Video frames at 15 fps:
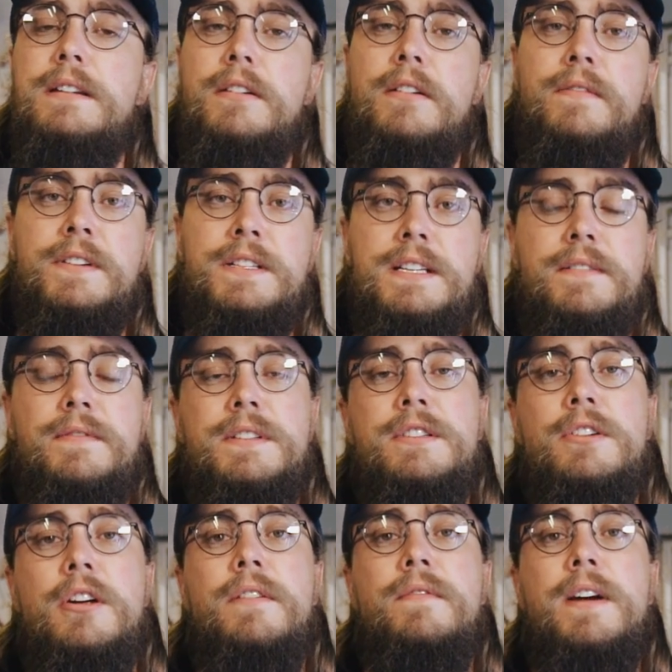And obviously if it's
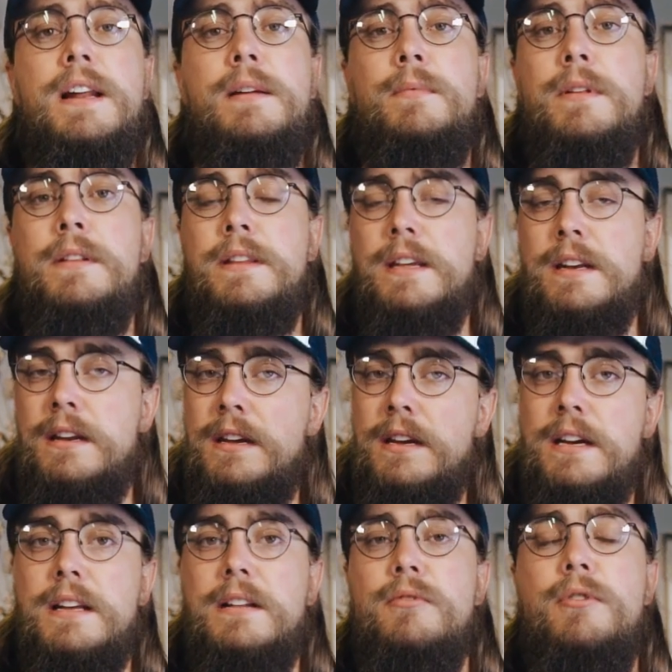not available, then then
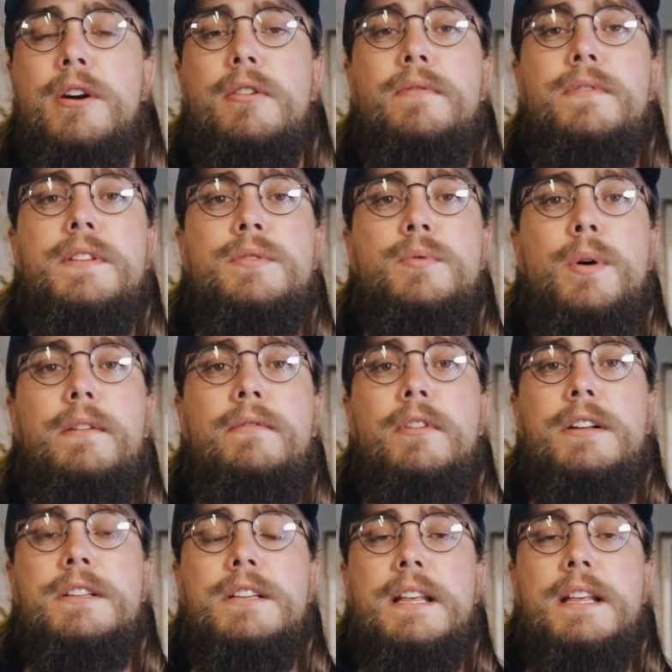it'll run off the 12 volt.